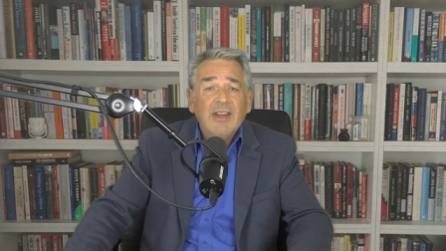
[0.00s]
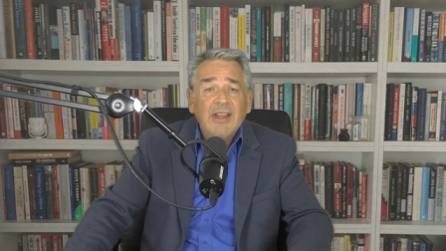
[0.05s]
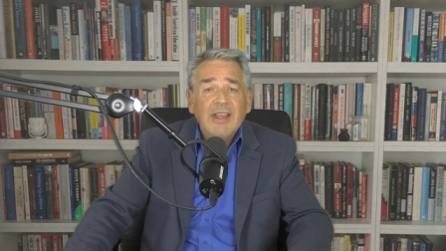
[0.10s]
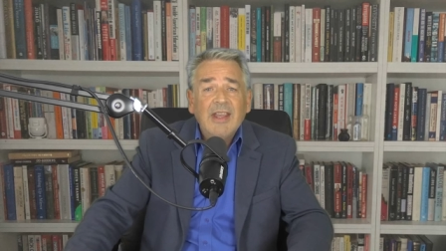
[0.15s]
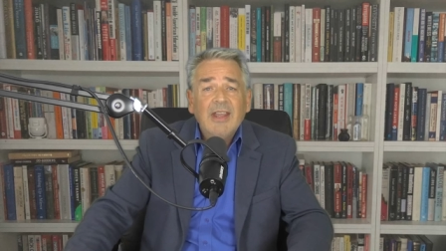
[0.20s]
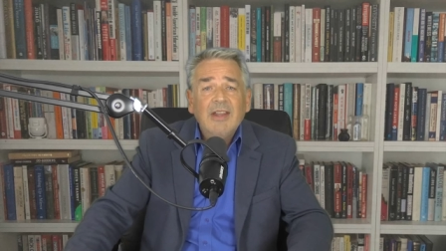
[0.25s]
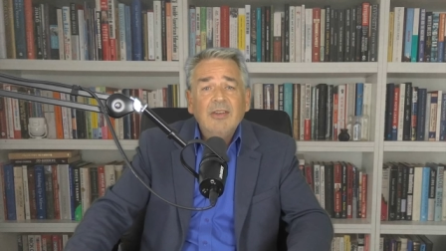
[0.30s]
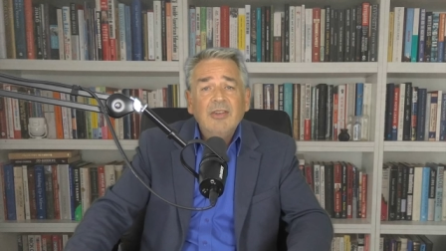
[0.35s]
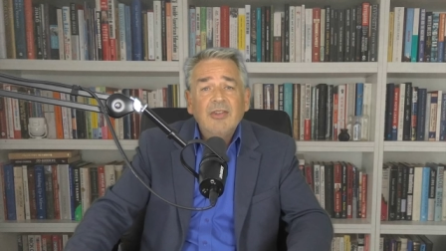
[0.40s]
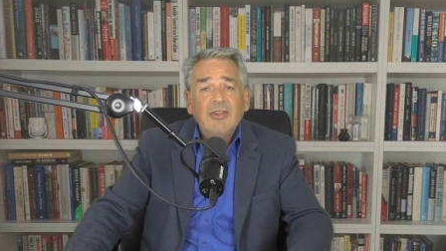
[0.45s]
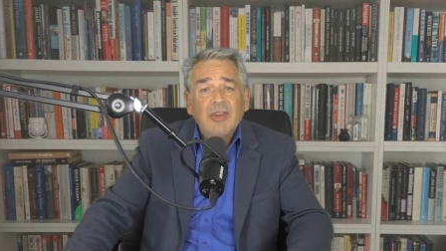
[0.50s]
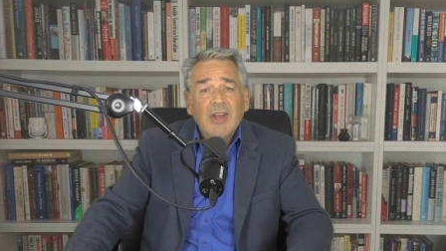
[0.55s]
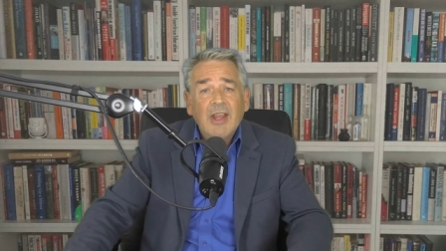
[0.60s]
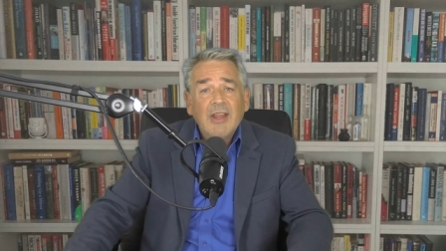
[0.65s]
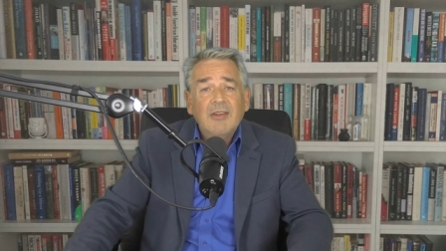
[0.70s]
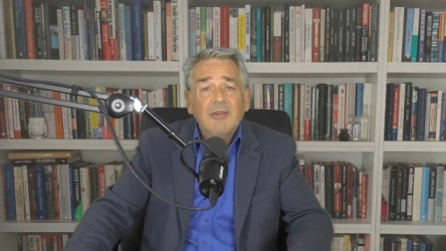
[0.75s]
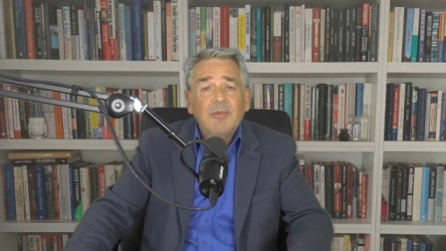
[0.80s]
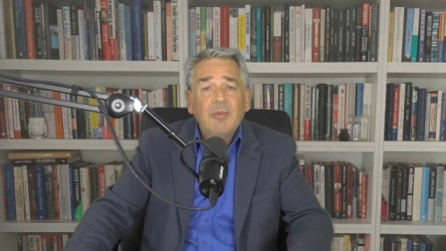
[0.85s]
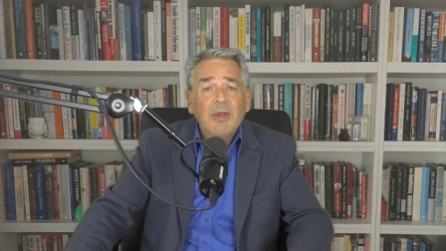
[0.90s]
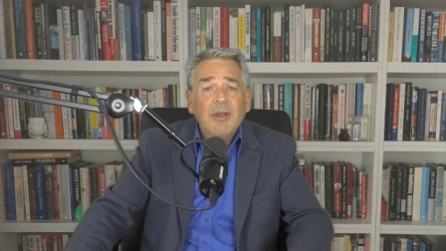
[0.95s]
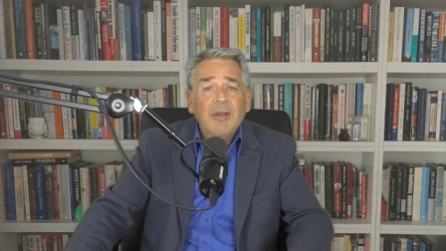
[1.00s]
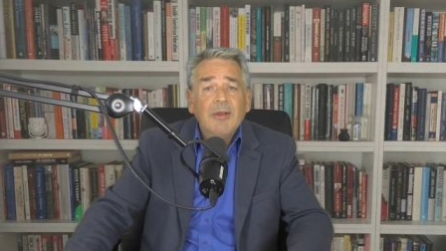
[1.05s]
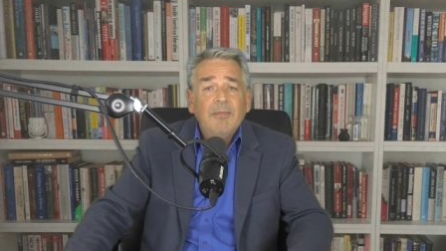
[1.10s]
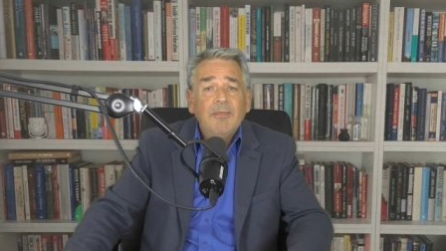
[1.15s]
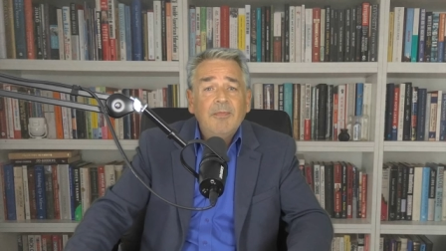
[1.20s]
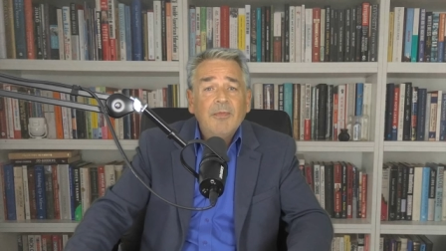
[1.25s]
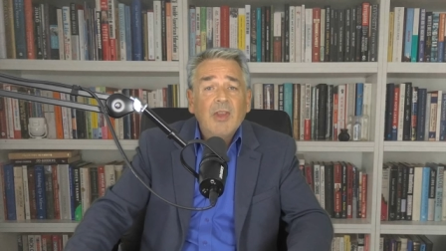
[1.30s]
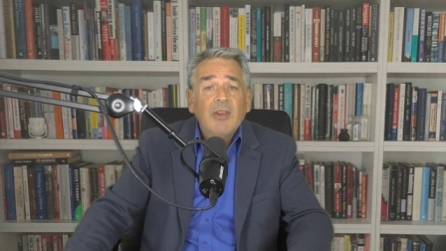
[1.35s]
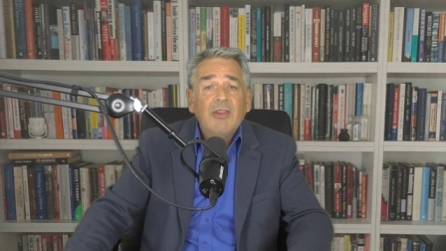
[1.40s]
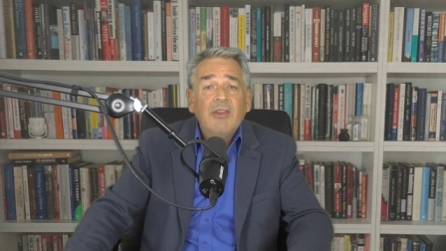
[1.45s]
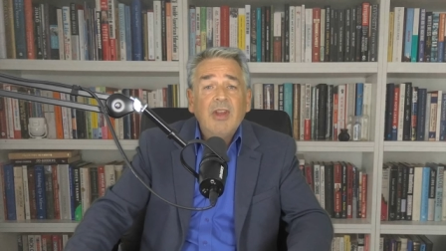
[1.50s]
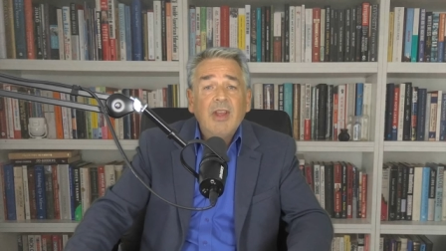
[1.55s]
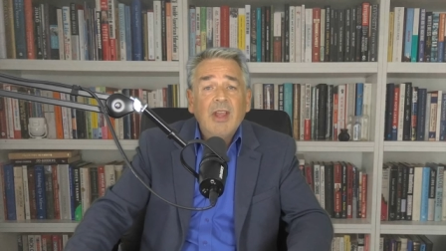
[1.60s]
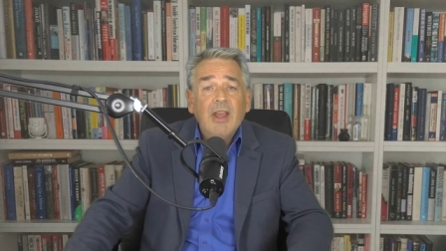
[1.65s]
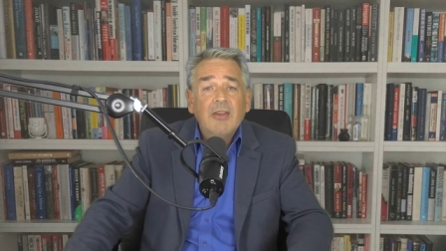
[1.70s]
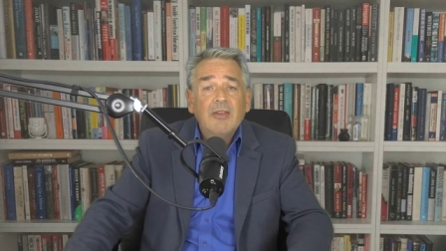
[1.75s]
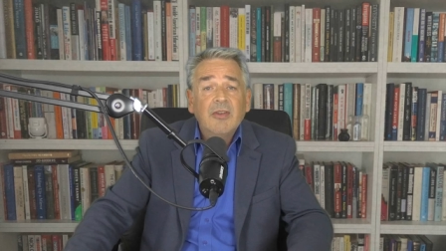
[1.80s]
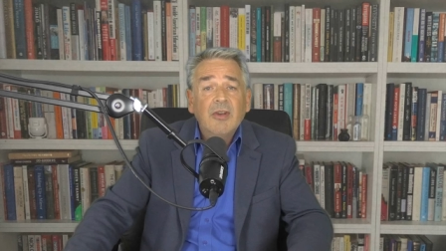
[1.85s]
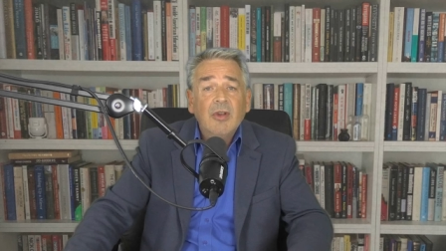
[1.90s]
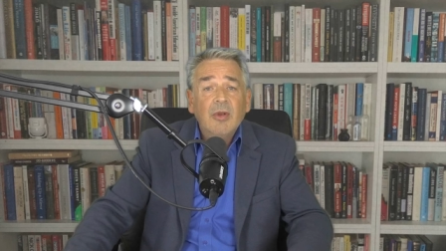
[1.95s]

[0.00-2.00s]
Dickens, Shakespeare, C.S.